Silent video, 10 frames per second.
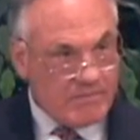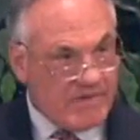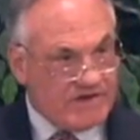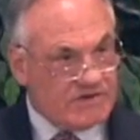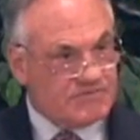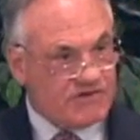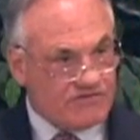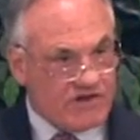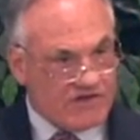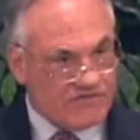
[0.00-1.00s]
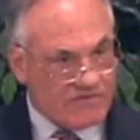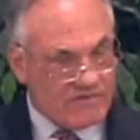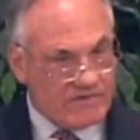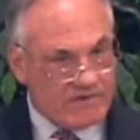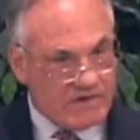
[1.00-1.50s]
made them successful.
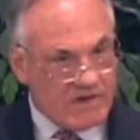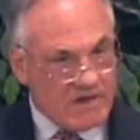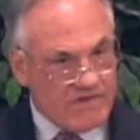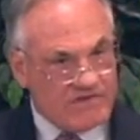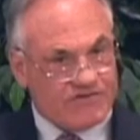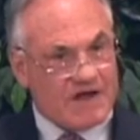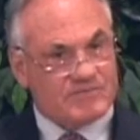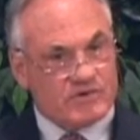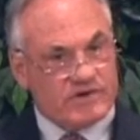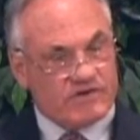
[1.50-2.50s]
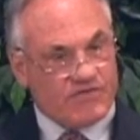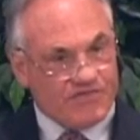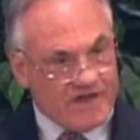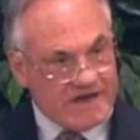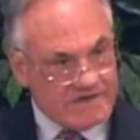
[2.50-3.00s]
They stopped doing
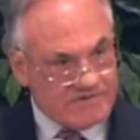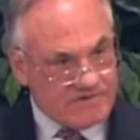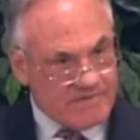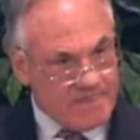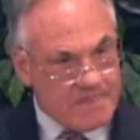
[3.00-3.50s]
the things